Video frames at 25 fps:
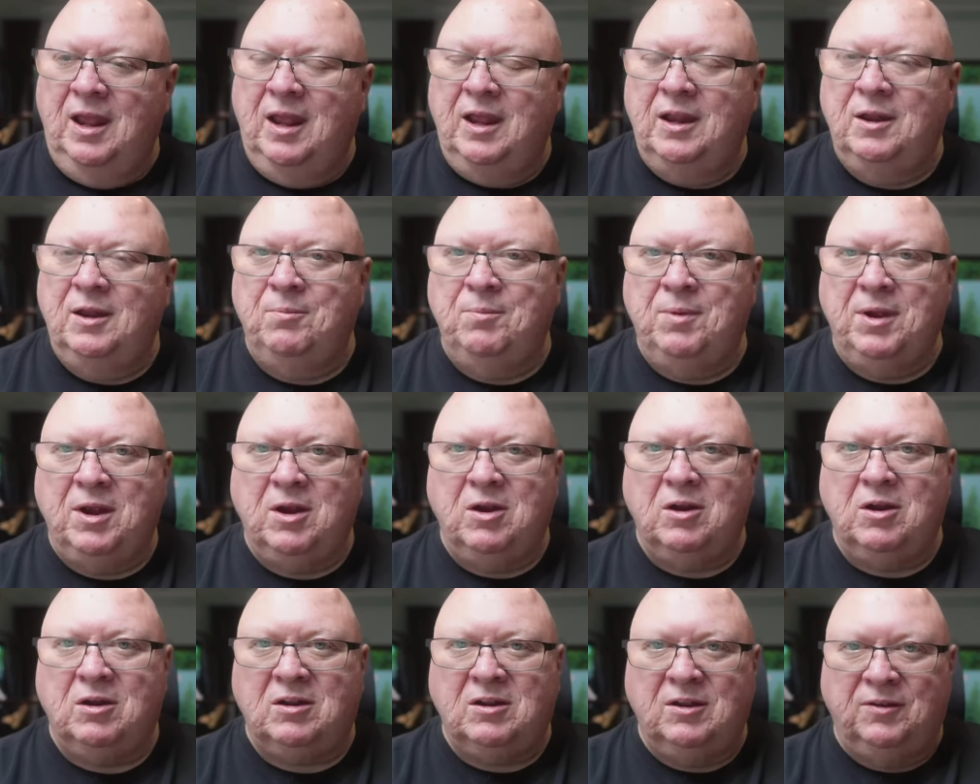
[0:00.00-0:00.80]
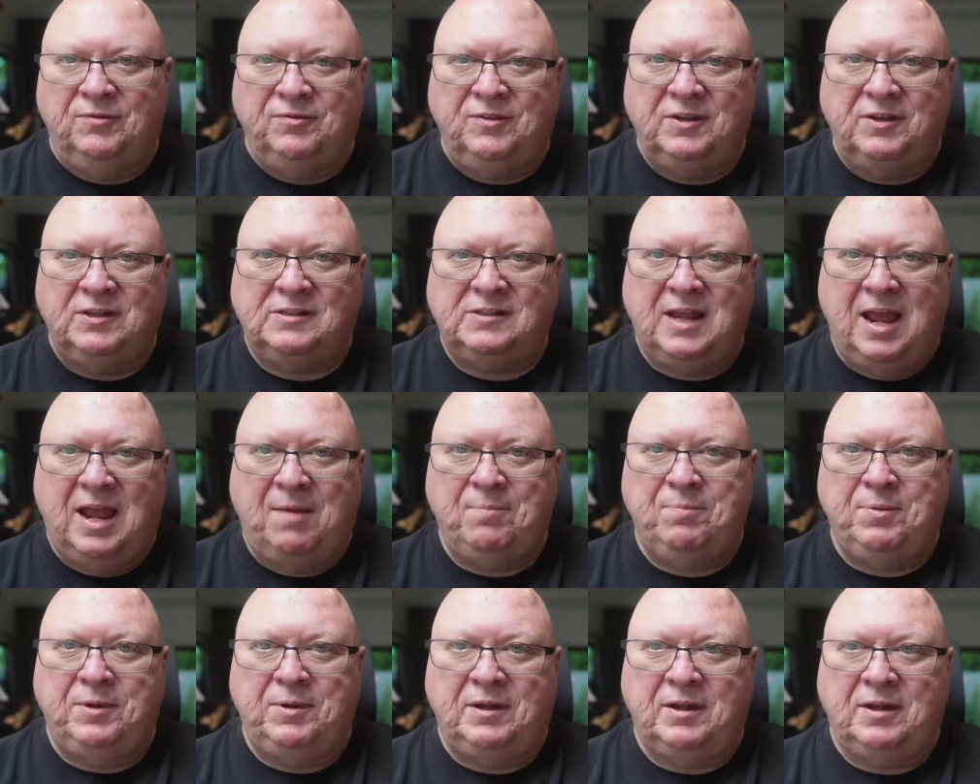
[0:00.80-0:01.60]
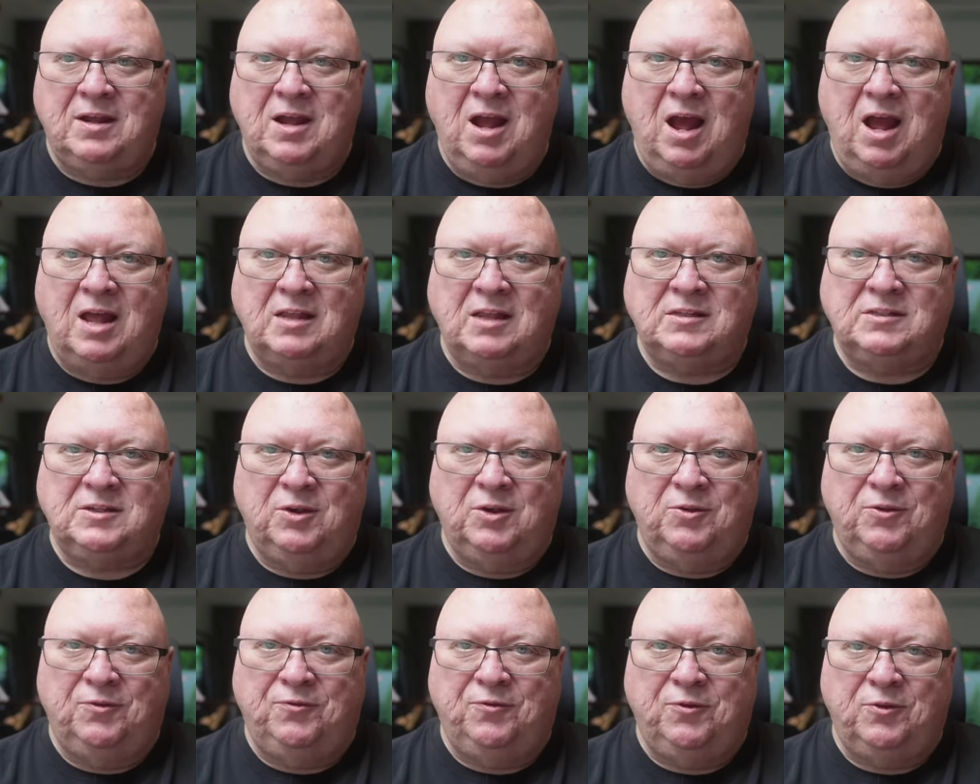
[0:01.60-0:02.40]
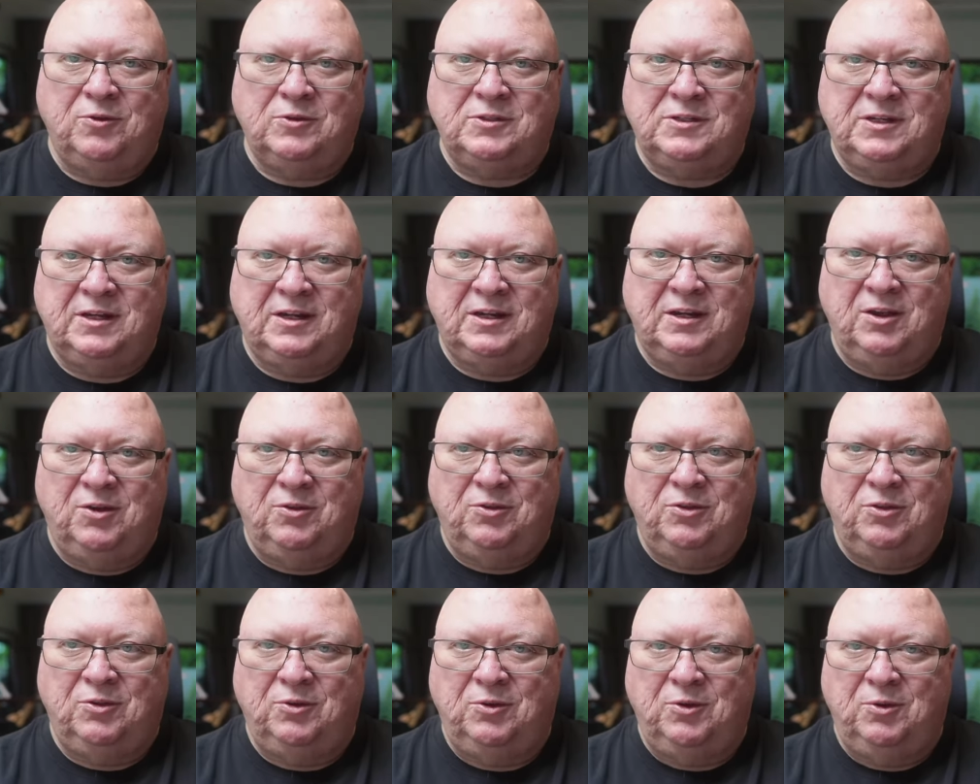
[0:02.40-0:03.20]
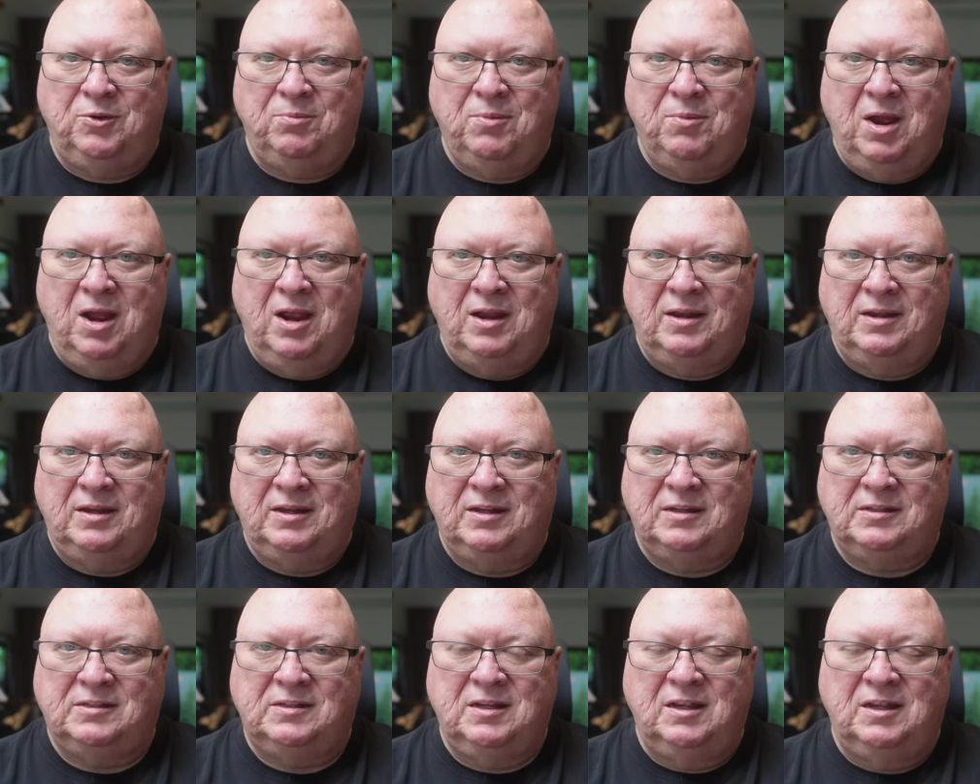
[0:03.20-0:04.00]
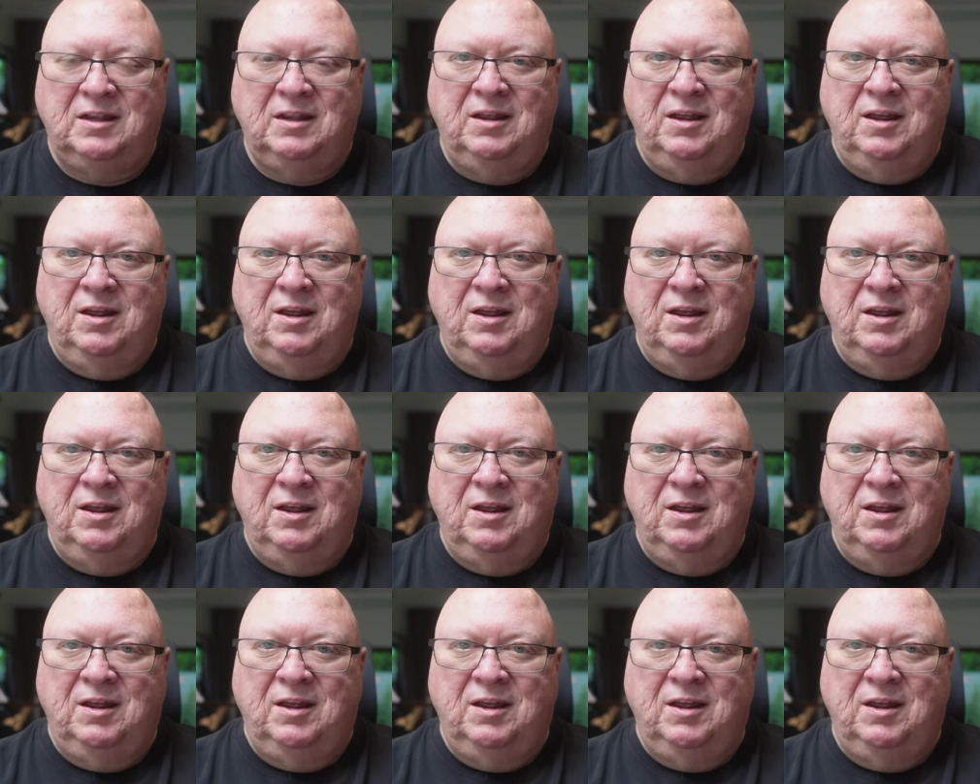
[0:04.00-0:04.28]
In America, if this happened to Costco, the first thing go through your mind is